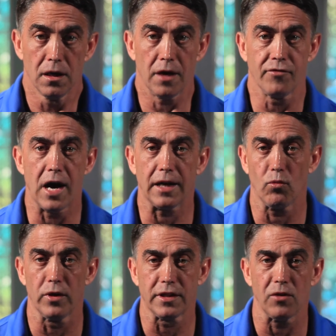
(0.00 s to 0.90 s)
of not
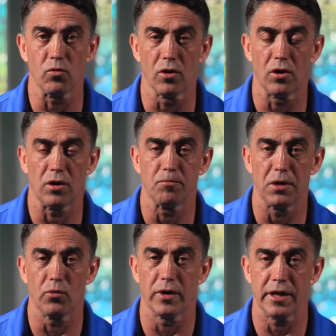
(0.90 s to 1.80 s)
what they were,
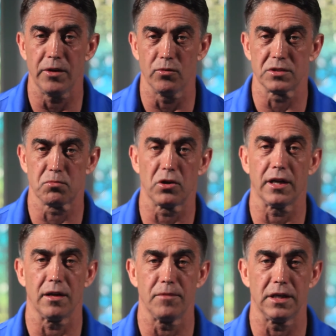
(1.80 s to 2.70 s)
but what he was
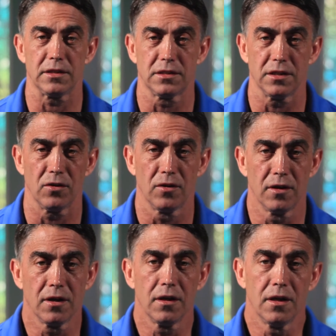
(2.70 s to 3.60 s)
bringing them into.
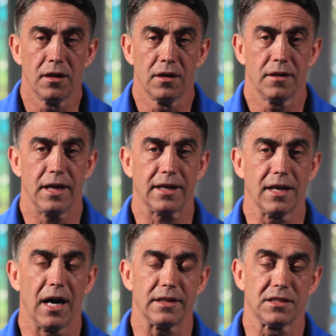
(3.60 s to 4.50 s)
That
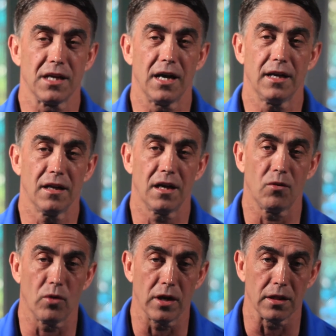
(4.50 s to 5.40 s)
God sight I
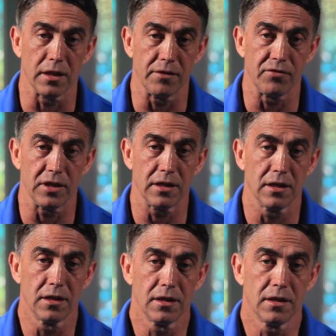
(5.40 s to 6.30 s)
want to live in.
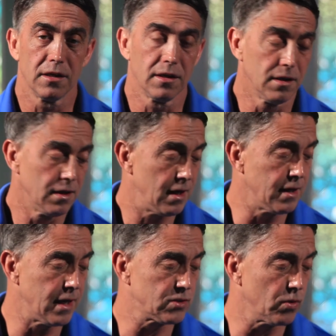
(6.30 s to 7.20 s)

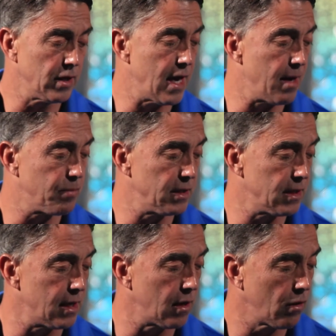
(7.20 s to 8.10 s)
And that's what happened
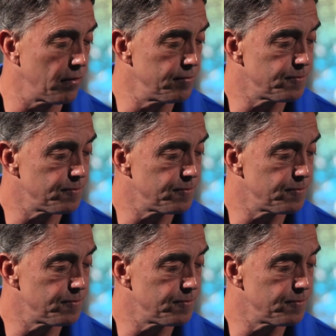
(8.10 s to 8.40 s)
there.